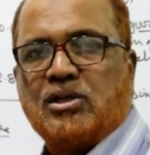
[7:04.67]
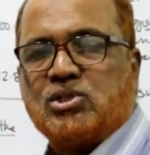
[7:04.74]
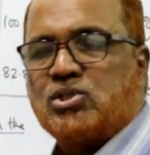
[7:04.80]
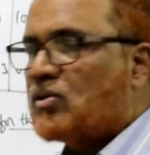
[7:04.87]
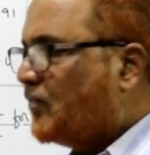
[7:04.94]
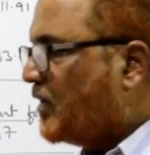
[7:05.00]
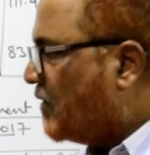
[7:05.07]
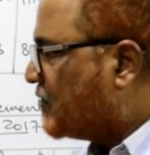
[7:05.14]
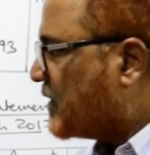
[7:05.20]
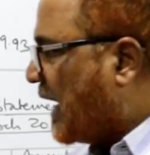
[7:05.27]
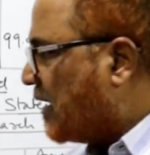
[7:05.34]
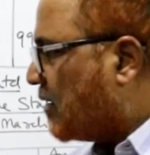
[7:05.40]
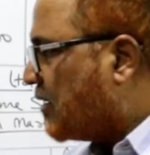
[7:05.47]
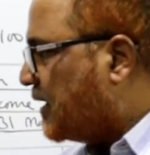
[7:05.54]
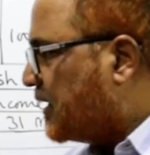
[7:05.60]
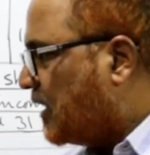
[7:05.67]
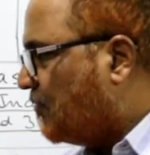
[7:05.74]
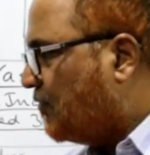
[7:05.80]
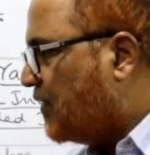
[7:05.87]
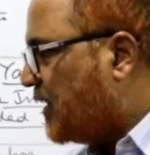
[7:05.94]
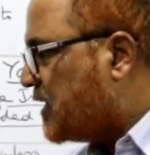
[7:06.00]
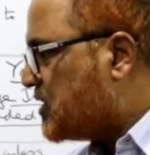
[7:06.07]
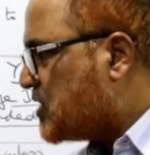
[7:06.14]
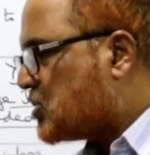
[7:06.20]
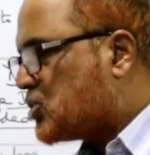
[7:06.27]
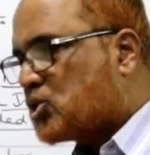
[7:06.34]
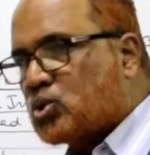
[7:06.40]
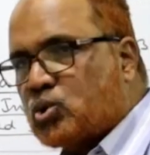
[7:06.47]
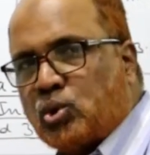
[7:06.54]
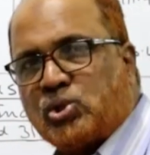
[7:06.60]
So we have calculated
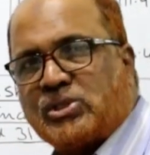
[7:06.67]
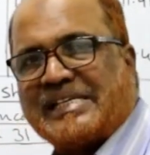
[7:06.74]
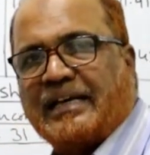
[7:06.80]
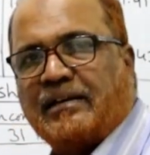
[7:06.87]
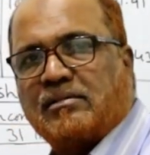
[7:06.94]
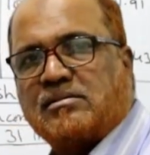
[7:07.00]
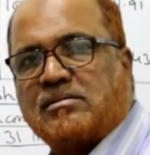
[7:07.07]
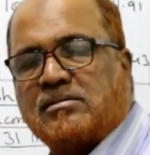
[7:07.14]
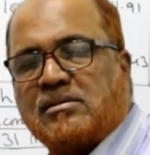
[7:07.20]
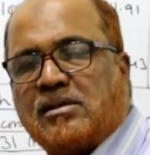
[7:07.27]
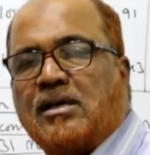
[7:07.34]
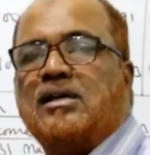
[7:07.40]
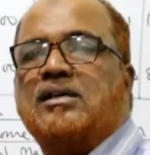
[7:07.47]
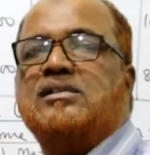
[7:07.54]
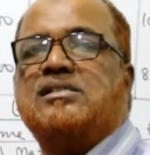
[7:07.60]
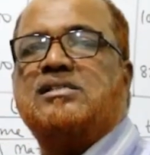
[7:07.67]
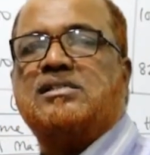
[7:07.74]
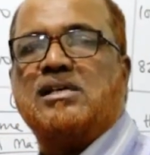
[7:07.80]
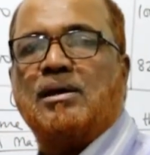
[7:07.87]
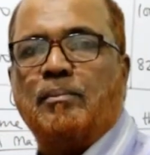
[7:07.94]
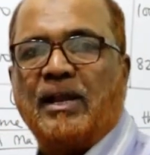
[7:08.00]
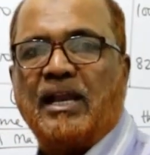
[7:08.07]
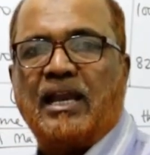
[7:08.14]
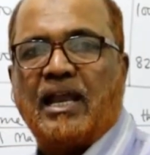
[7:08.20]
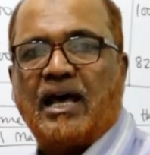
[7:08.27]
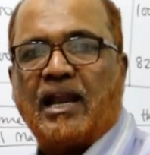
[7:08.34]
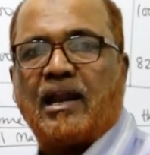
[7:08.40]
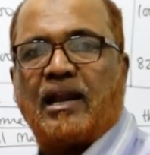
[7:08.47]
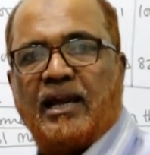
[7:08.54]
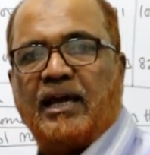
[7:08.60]
wages to sales.
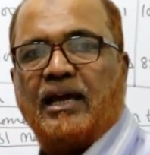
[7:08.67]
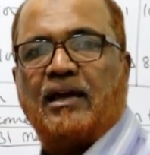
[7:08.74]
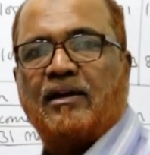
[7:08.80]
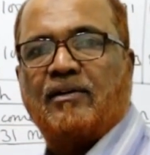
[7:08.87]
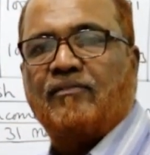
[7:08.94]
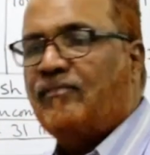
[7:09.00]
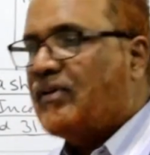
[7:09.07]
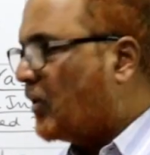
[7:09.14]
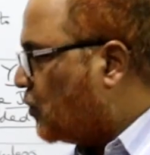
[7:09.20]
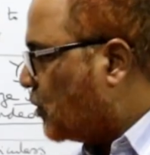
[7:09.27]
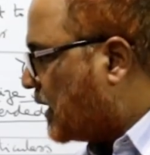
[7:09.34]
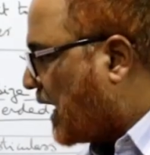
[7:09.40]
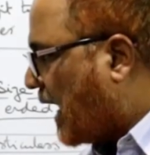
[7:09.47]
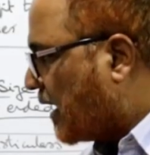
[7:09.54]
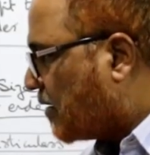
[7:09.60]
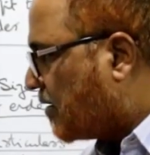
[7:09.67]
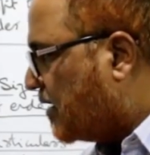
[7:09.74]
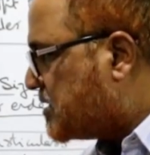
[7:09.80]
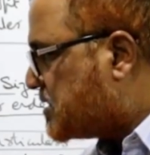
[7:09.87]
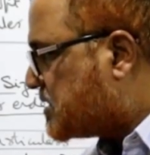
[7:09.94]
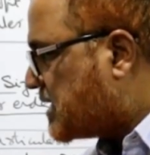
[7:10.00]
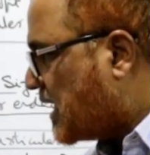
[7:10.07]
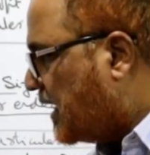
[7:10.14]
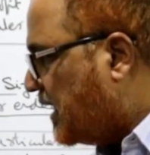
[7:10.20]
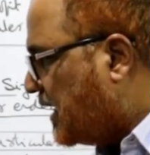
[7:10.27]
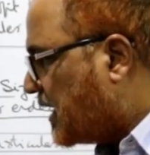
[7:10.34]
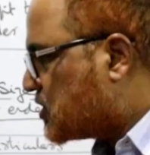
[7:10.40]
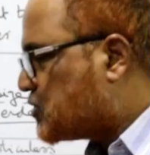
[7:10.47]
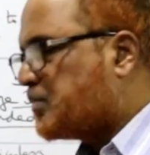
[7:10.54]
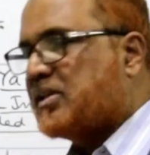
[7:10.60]
Similarly, we have to calculate
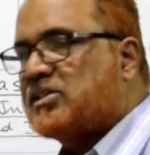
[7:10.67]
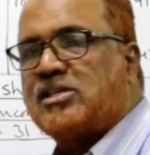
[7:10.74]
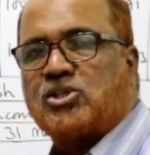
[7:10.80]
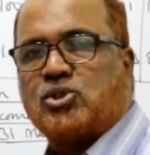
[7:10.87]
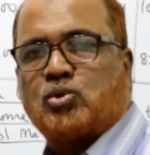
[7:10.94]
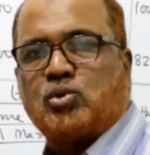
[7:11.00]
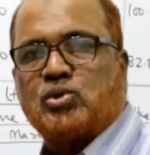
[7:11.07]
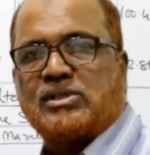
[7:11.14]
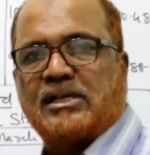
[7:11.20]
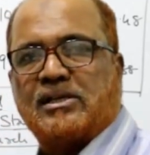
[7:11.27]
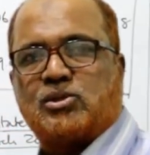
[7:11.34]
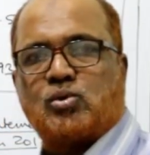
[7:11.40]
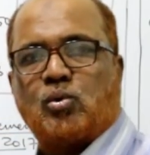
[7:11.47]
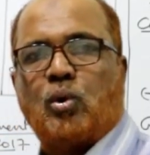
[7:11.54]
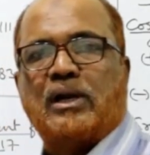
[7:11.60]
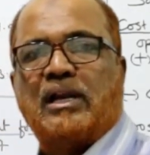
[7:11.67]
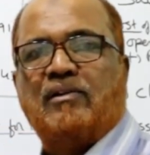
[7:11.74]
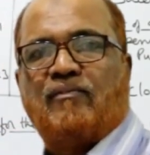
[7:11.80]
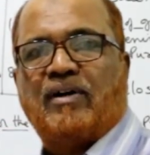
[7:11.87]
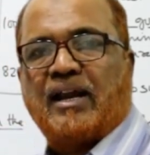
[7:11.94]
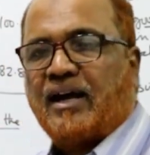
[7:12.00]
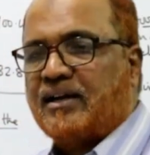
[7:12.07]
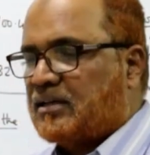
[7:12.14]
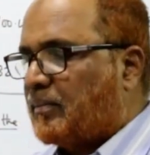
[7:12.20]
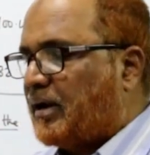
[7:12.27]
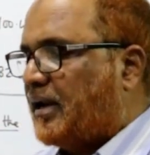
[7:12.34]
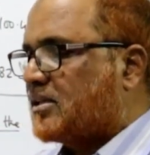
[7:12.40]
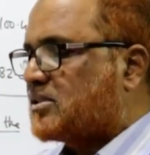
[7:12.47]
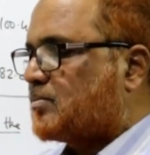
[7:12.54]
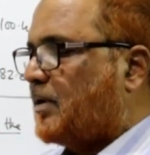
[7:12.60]
selling expenses to sales. Only one item
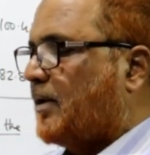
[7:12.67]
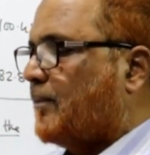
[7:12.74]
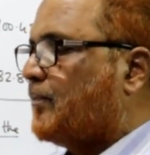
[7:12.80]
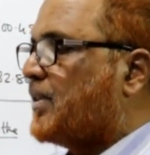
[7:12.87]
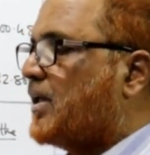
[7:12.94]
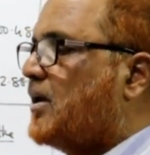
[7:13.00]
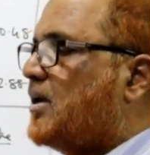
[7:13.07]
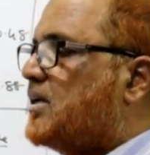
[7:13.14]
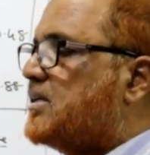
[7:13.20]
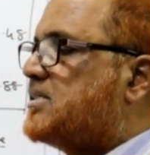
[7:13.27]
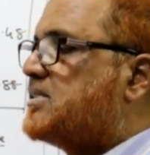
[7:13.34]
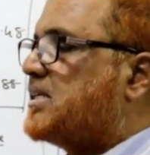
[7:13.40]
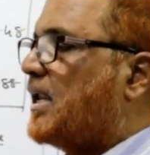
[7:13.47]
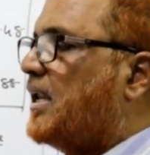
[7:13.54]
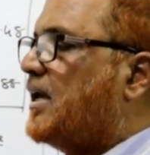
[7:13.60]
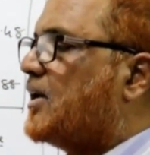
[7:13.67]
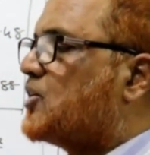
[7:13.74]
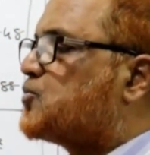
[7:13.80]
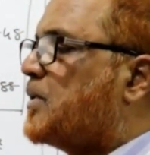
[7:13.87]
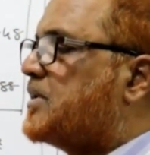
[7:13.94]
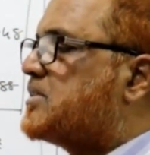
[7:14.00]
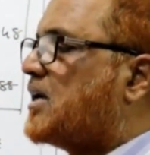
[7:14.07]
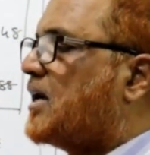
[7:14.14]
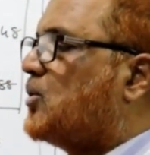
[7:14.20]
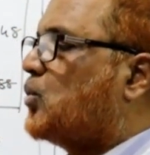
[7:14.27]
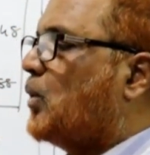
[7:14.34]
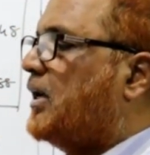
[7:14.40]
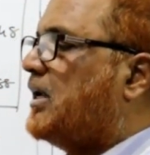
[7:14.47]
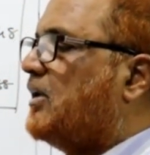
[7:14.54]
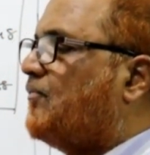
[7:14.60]
I'll explain. Selling expenses are
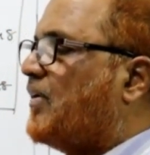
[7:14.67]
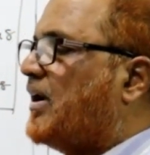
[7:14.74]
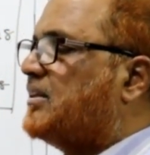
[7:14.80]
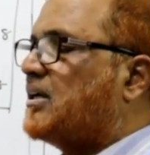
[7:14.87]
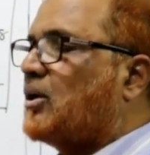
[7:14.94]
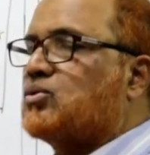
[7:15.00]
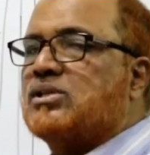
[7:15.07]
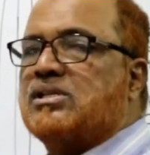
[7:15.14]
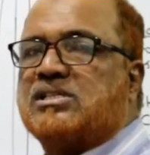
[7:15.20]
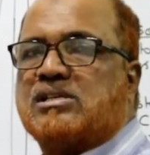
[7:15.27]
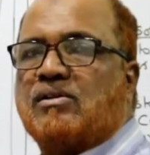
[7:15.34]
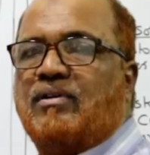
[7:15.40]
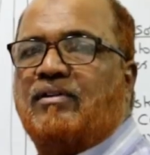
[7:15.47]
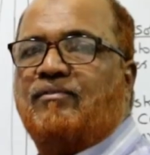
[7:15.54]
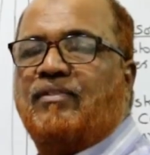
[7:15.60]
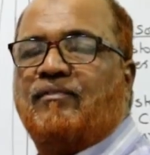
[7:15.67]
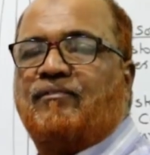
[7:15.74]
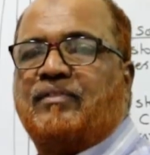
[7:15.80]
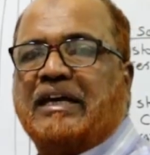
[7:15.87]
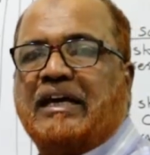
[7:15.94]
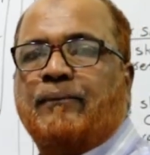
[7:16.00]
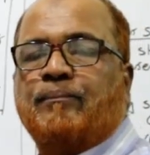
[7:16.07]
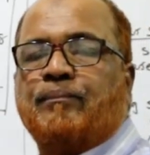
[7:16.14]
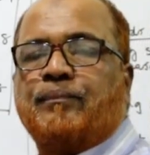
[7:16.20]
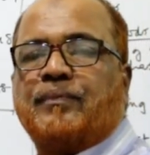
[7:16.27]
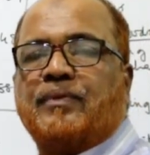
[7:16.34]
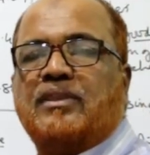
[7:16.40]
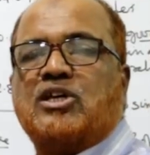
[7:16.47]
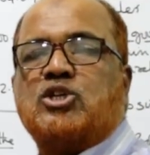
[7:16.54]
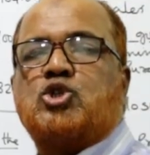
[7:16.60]
25,750.
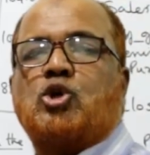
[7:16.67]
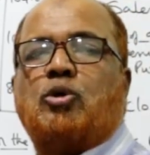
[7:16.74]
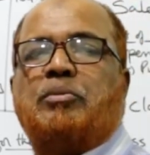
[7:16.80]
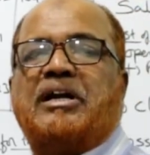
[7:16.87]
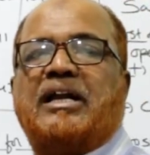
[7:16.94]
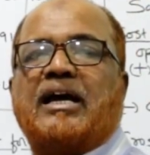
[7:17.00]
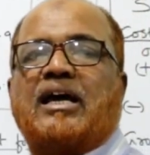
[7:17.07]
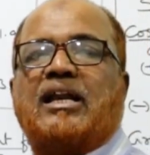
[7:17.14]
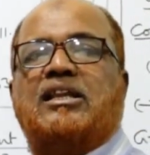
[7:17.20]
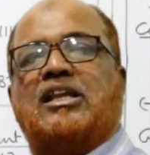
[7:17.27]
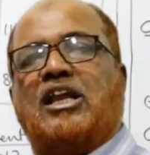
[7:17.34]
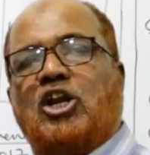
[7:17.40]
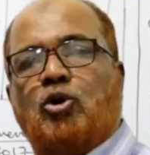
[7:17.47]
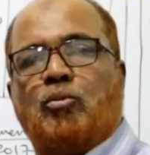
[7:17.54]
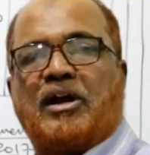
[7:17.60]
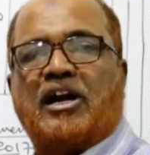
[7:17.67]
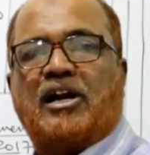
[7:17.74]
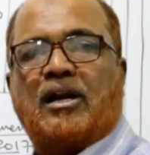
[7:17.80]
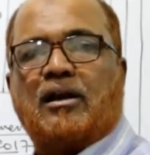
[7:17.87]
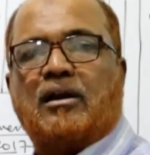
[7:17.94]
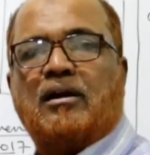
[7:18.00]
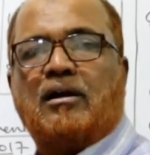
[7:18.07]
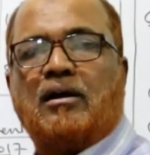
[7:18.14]
This should be taken in the numerator.